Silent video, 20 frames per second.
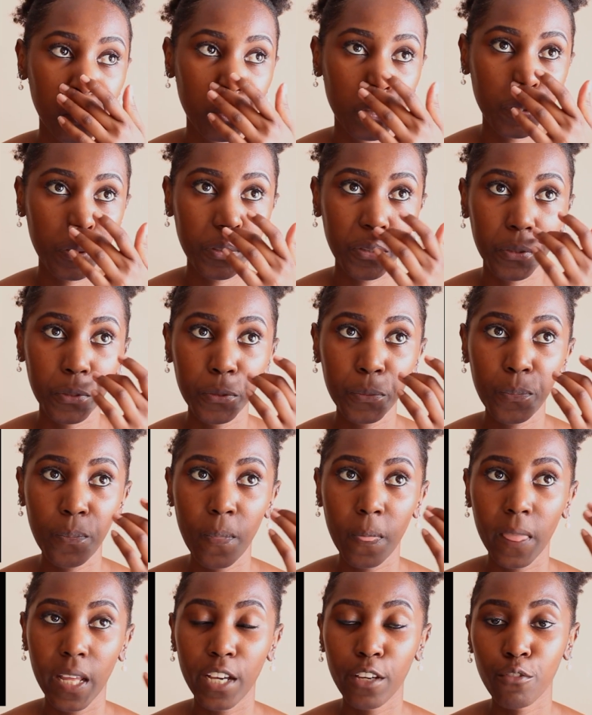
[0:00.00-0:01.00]
So
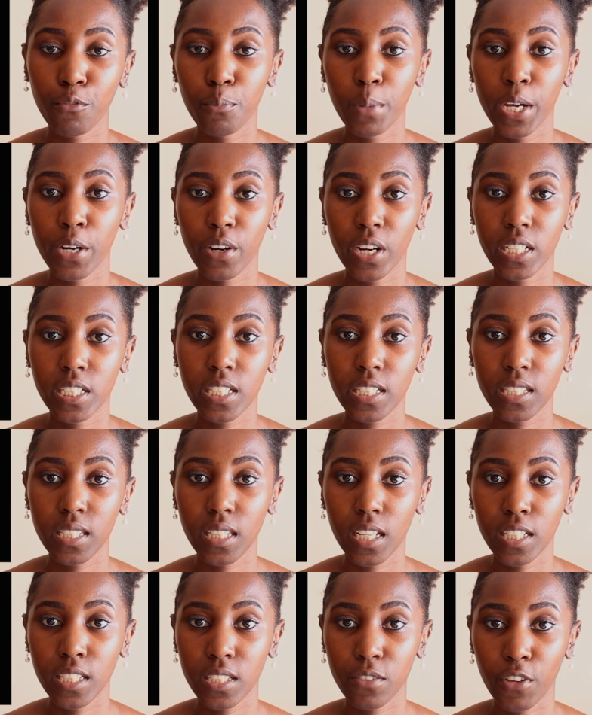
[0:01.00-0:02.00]
if my rent is
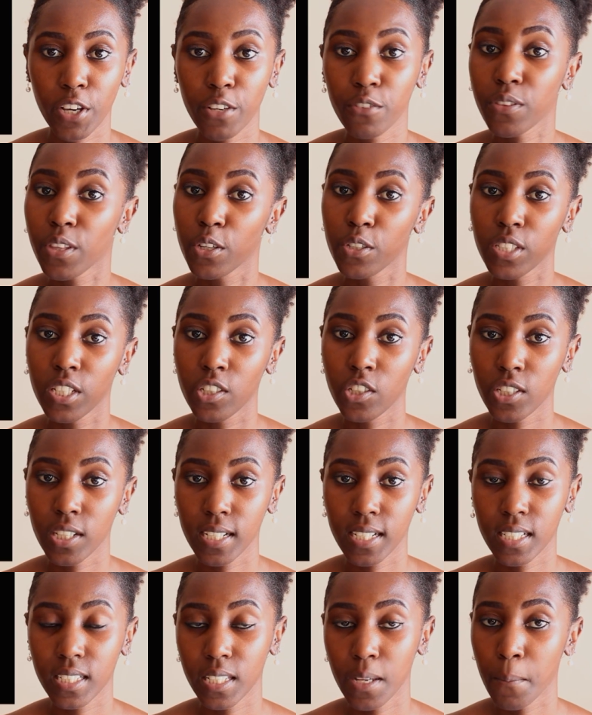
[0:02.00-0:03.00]
35,000
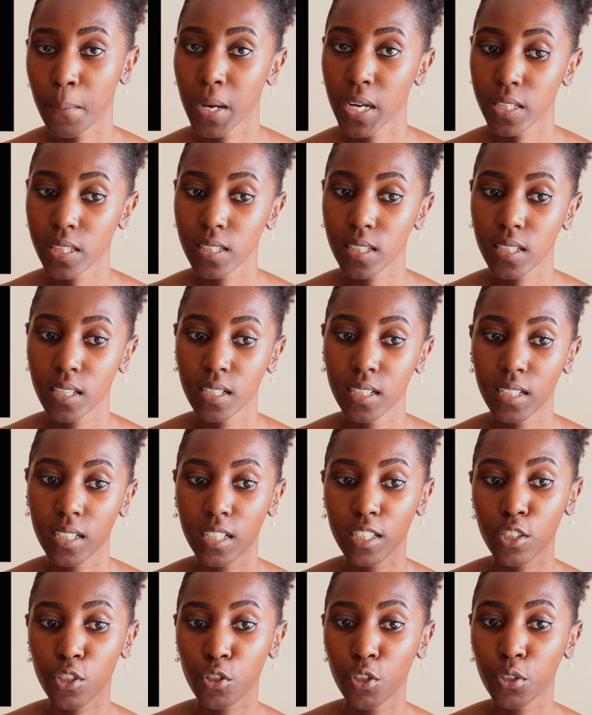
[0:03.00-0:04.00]
shillings a month,
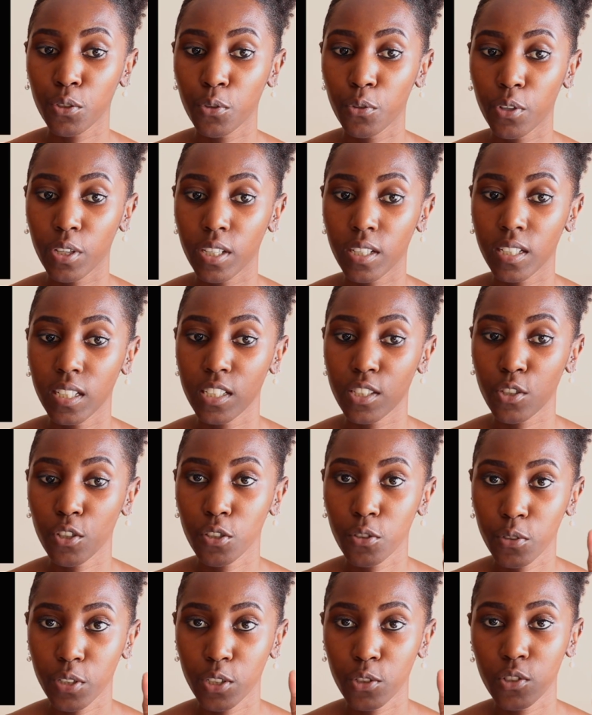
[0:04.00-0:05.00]
he's not going
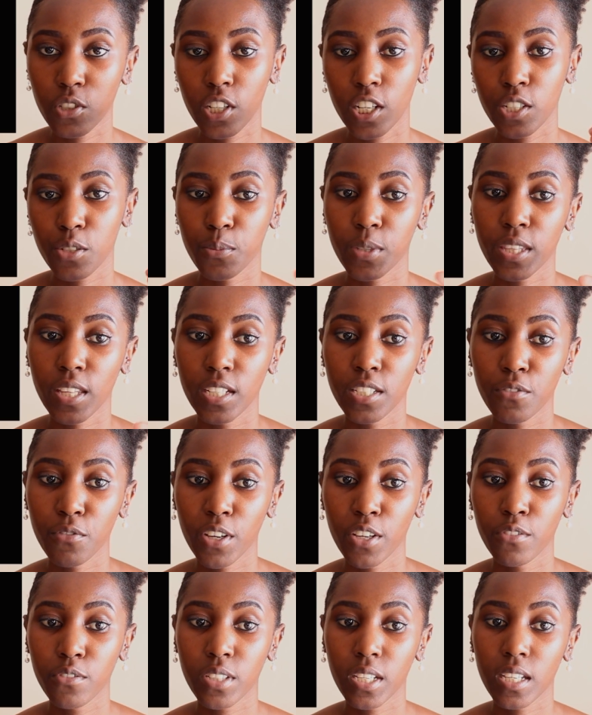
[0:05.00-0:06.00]
to charge me
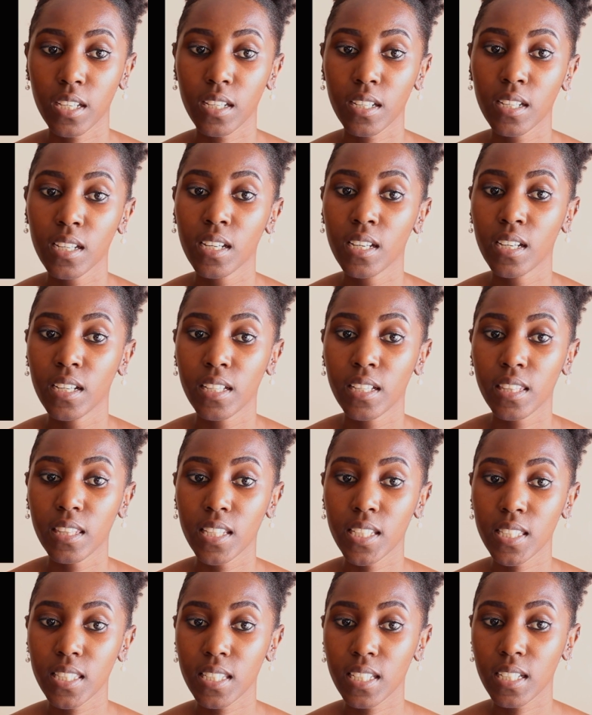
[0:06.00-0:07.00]
35k
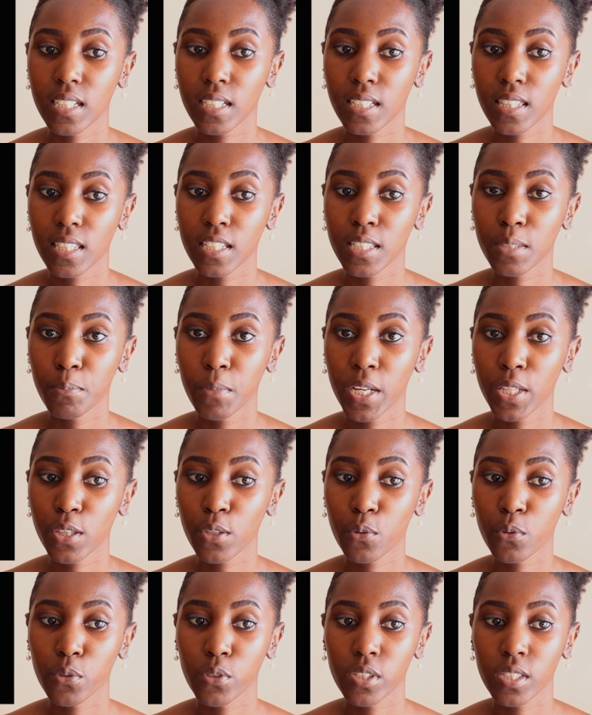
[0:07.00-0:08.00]
this month
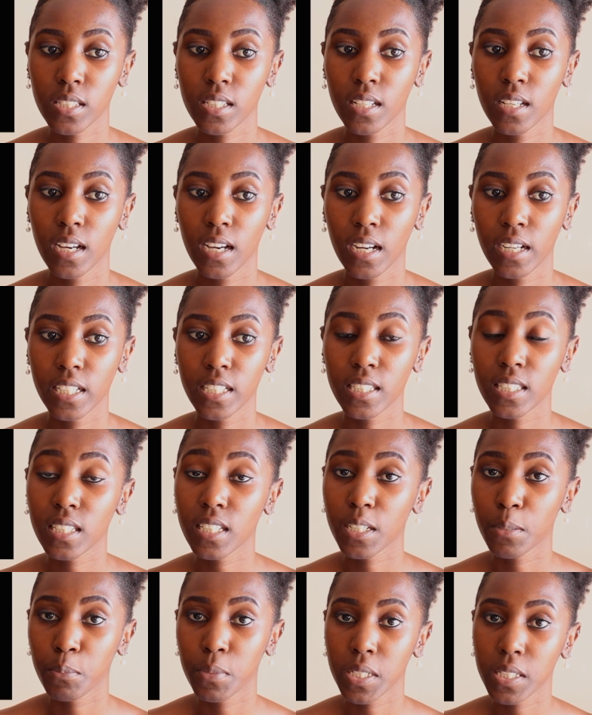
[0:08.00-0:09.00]
because he's
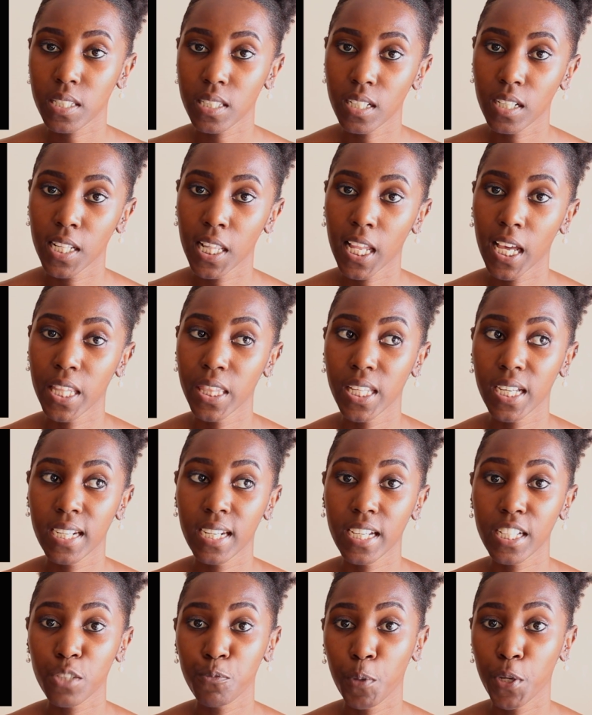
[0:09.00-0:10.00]
seeing me sell, and then
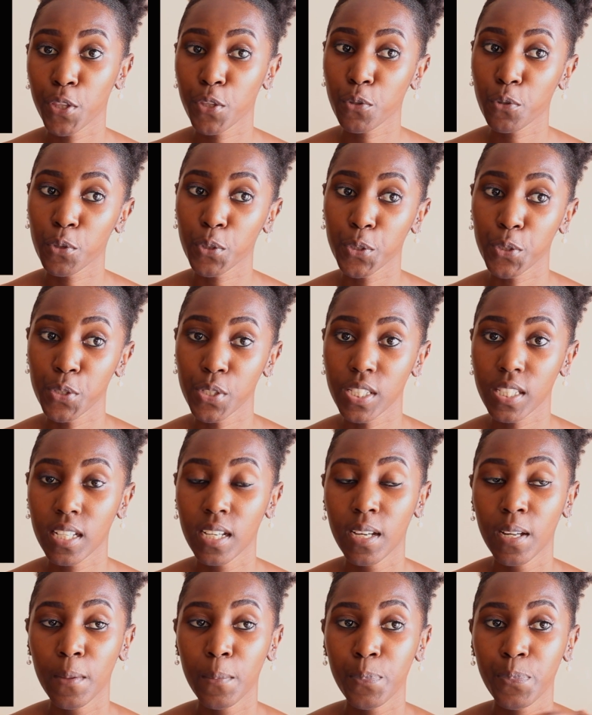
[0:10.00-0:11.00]
next month because
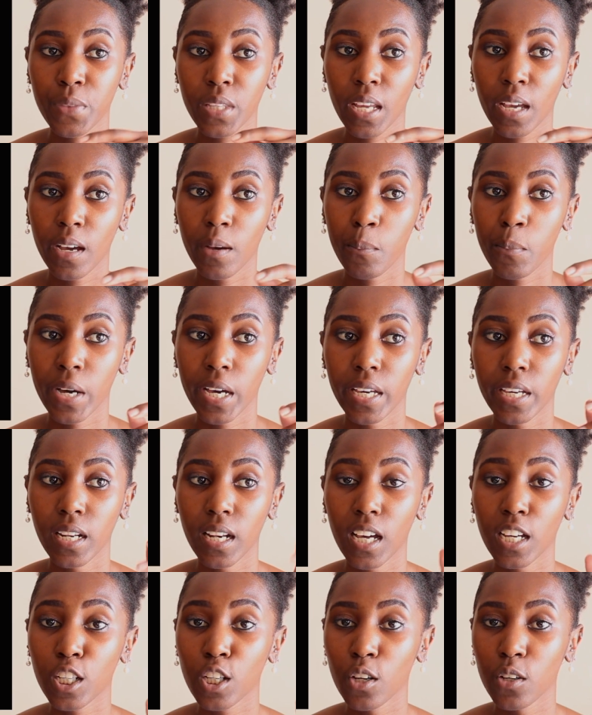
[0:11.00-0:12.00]
my
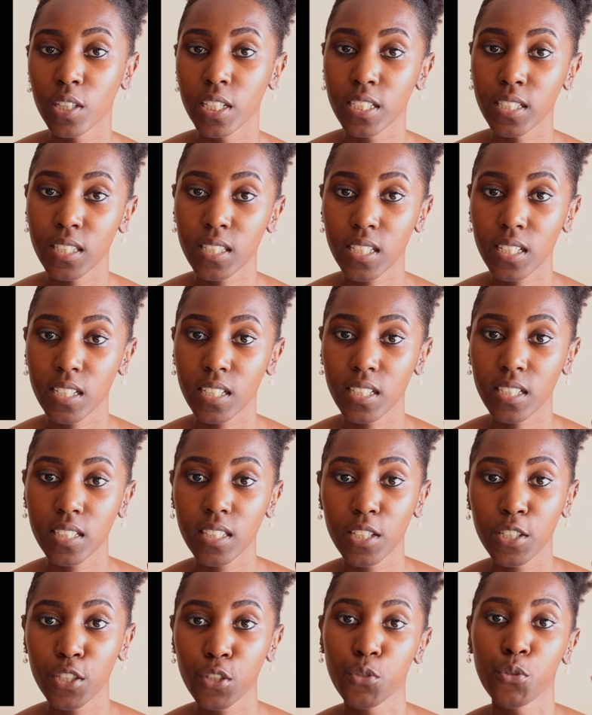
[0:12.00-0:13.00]
landlord is saying
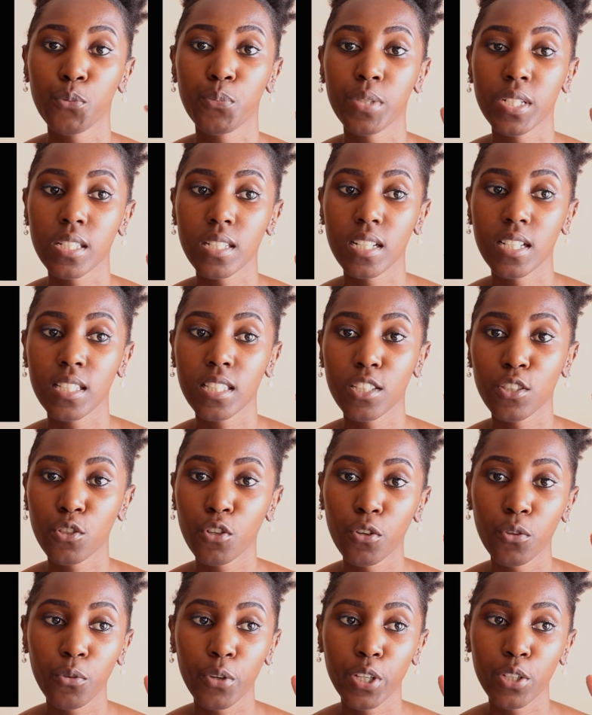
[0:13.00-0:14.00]
there's no business. He's
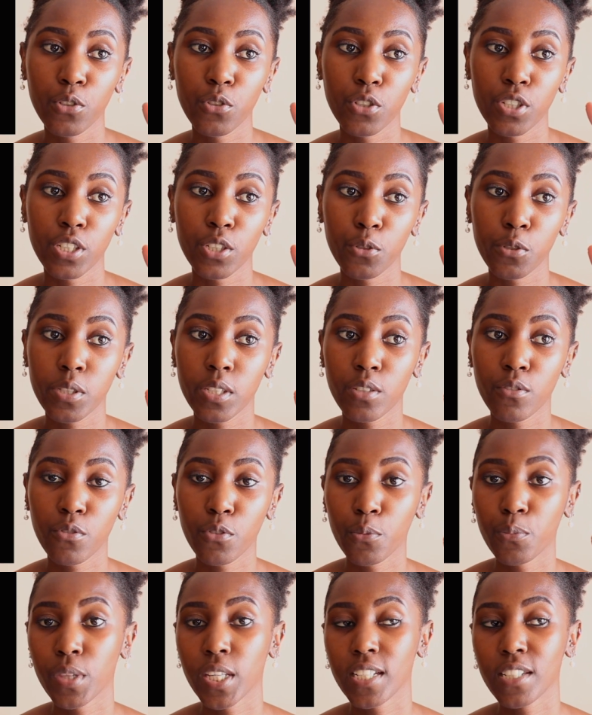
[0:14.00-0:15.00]
not going to reduce it
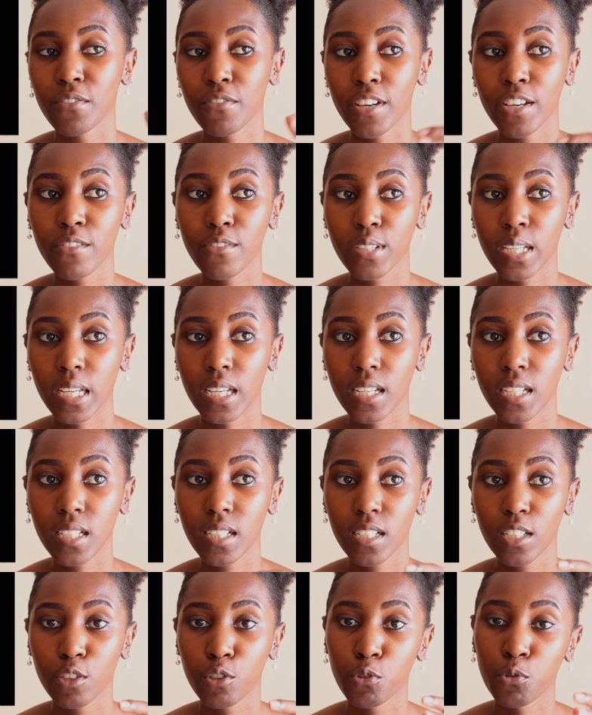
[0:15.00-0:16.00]
from 35k
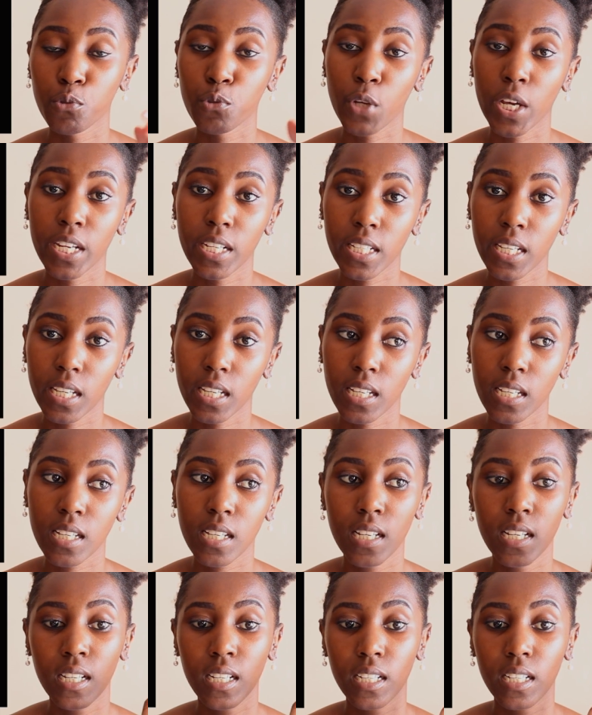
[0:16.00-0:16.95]
to 10k.